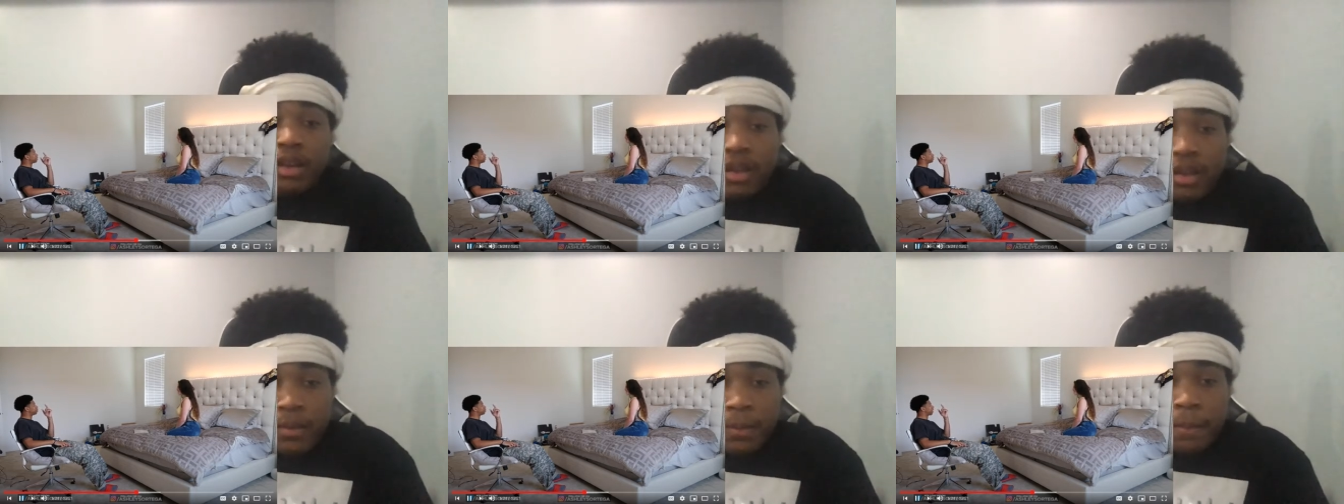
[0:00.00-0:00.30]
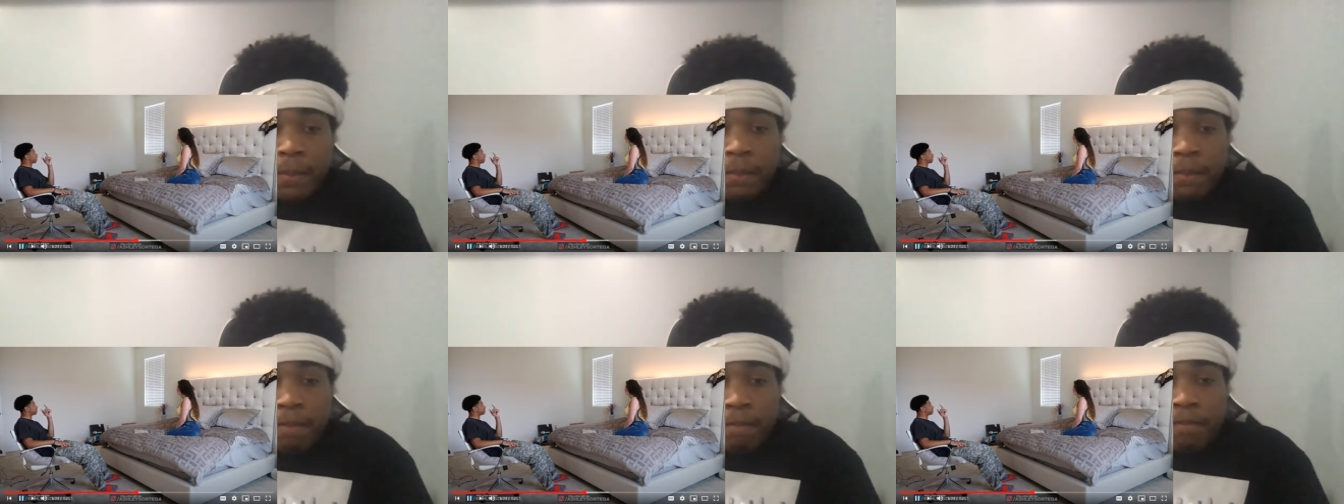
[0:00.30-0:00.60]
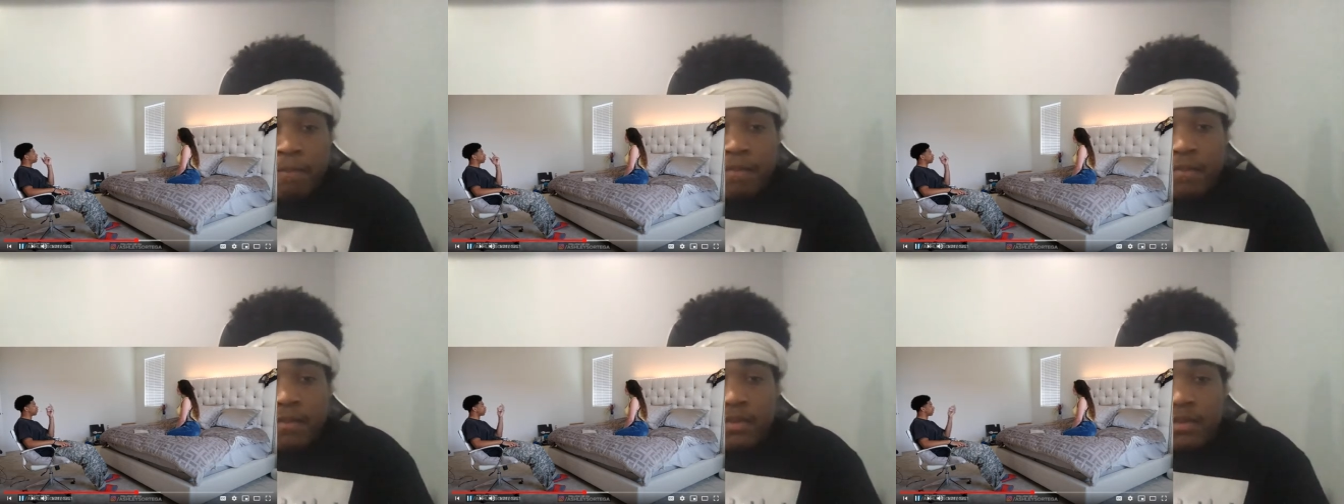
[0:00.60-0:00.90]
don't you
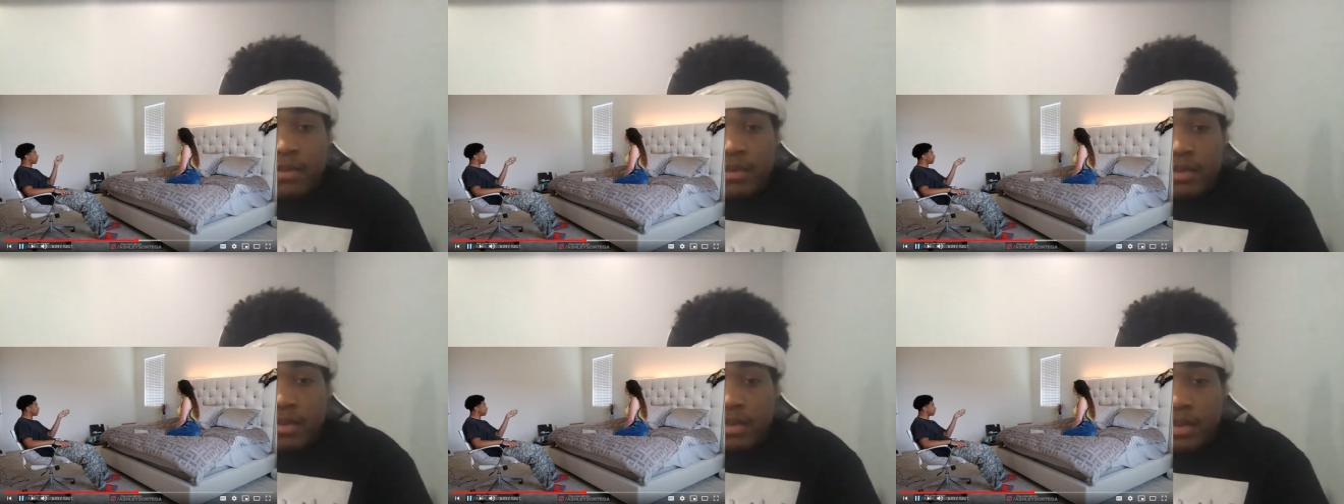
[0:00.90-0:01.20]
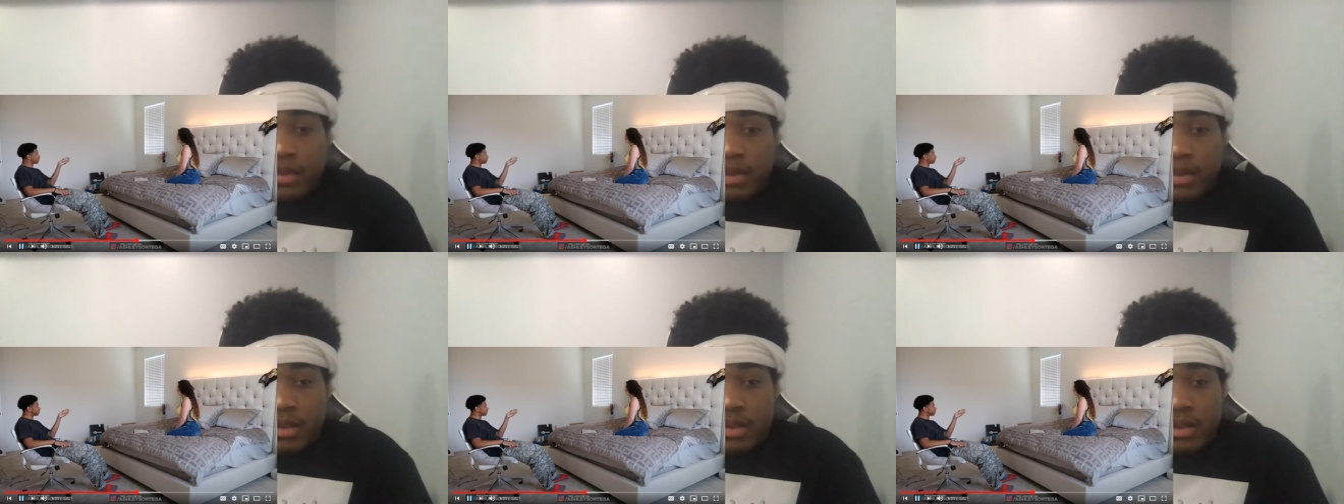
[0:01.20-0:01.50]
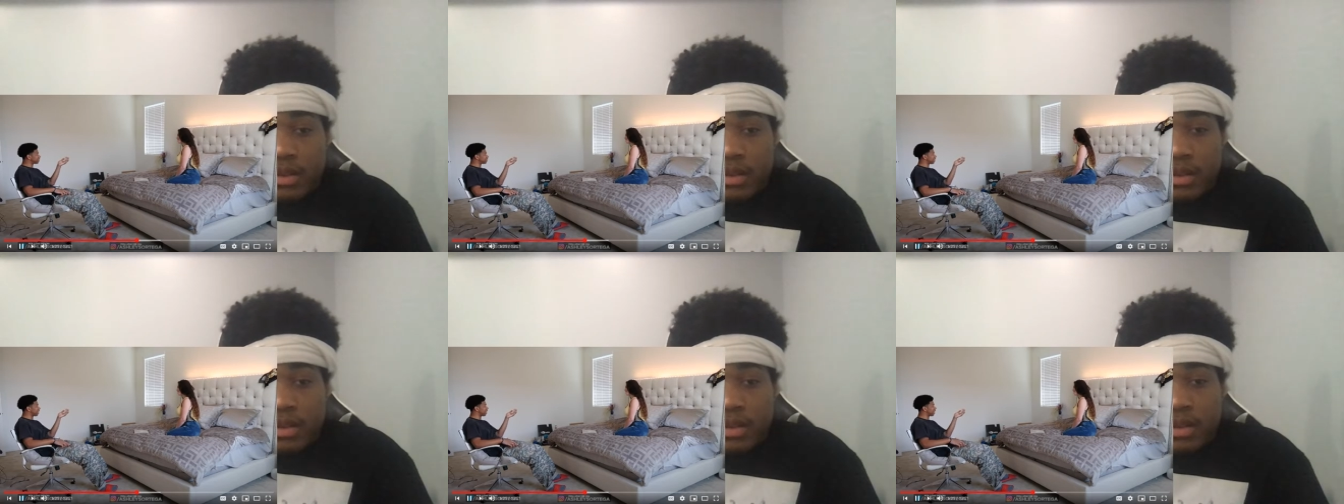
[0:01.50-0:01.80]
got toys?
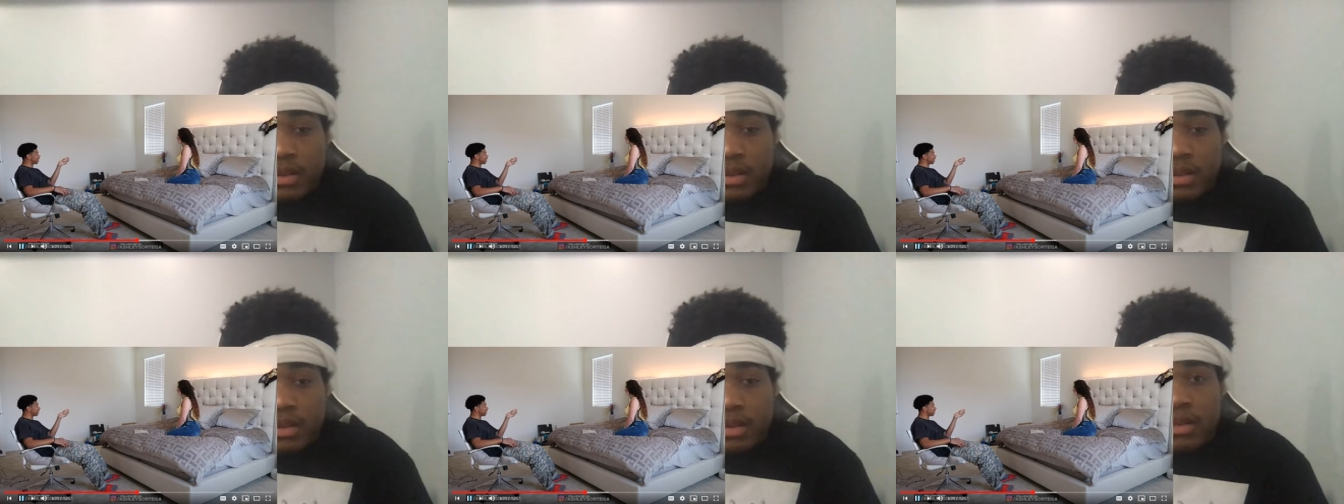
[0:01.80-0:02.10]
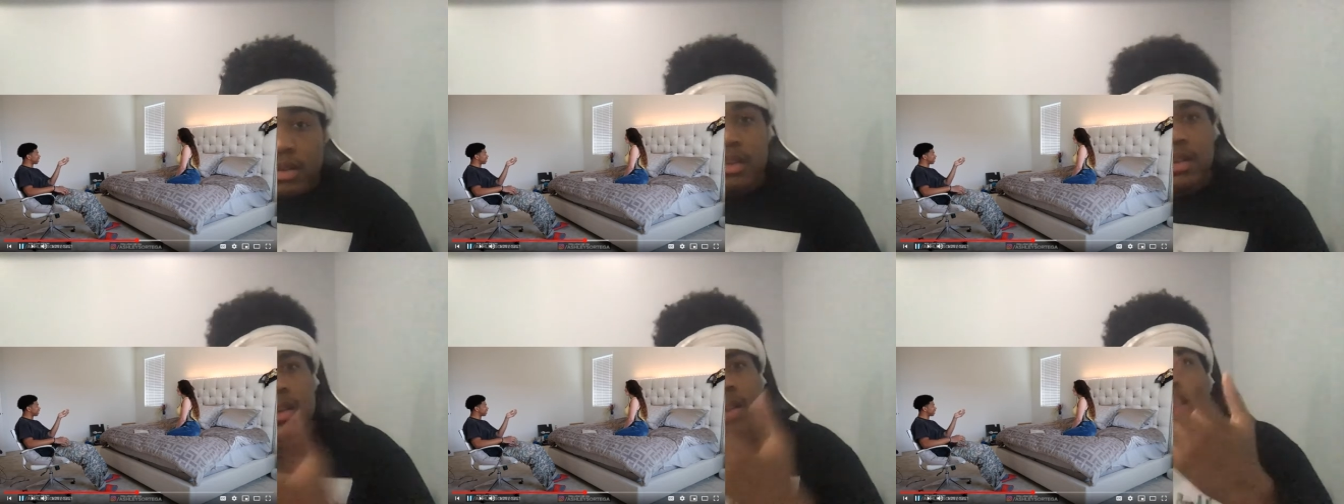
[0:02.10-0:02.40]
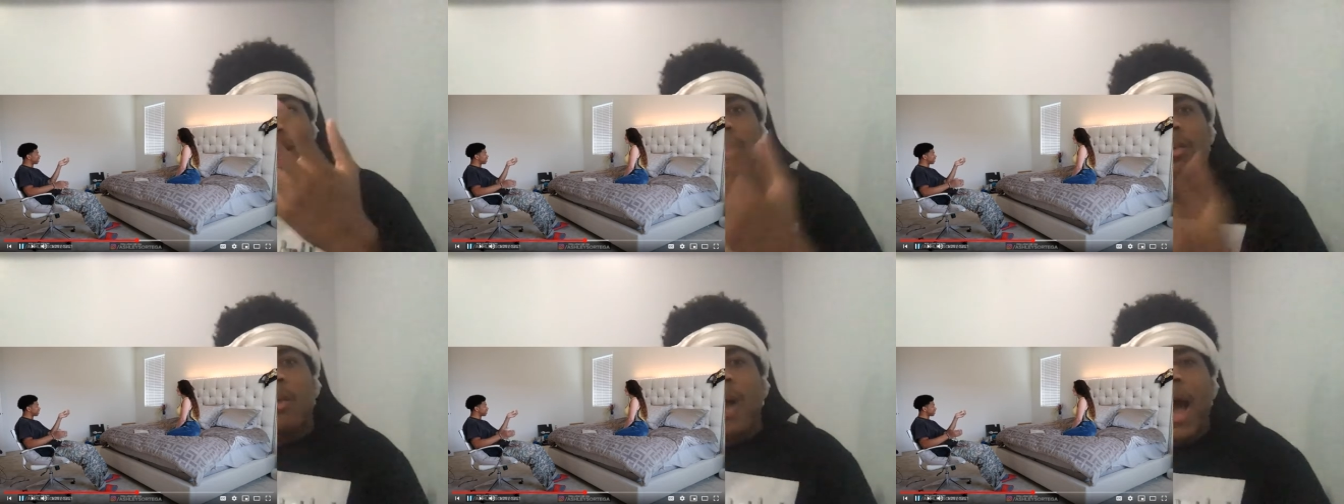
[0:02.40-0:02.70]
Don't you got why